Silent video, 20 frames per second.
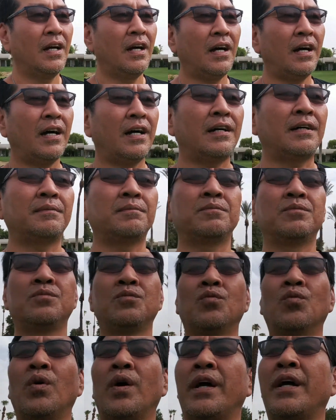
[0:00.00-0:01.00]
Um,
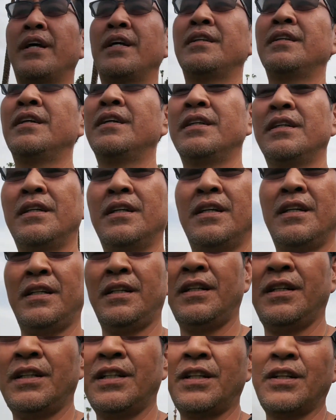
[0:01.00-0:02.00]
when,
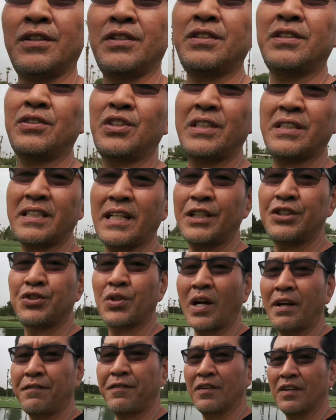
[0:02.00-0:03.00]
you know, since I
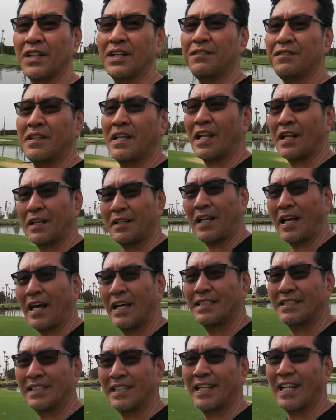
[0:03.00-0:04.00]
drive for Lyft, a lot of,
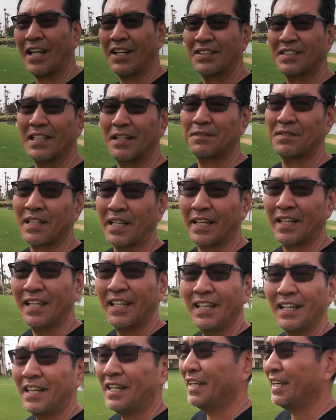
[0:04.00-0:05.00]
I see a lot of times I,
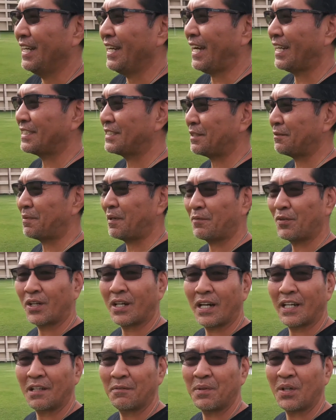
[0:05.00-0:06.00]
I see people
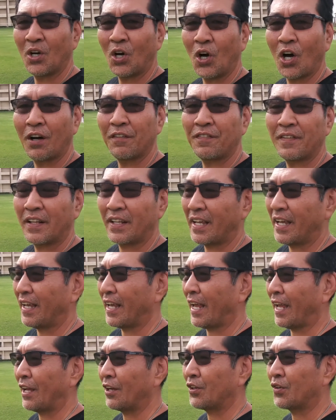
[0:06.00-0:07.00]
cutting me off, they're
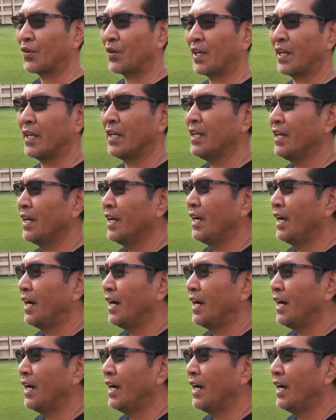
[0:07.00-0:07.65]
getting angry.